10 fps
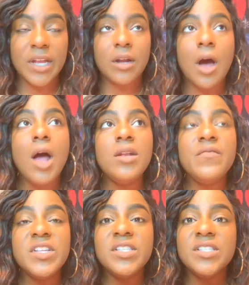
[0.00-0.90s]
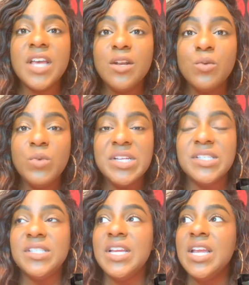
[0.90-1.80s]
And all of a sudden, we
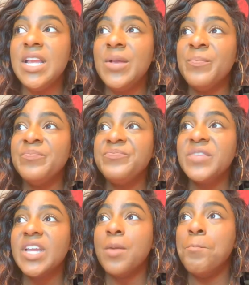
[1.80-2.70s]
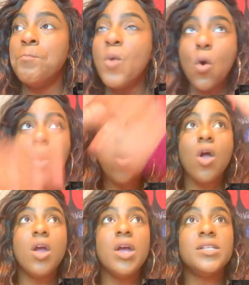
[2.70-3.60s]
see
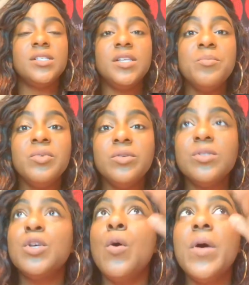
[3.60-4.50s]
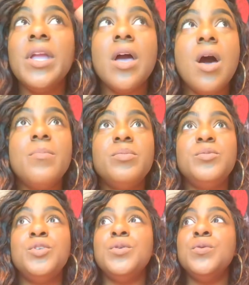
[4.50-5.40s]
more symbols going up
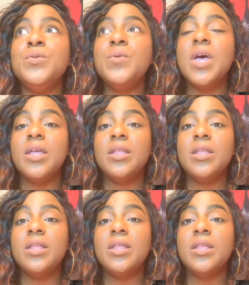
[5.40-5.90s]
to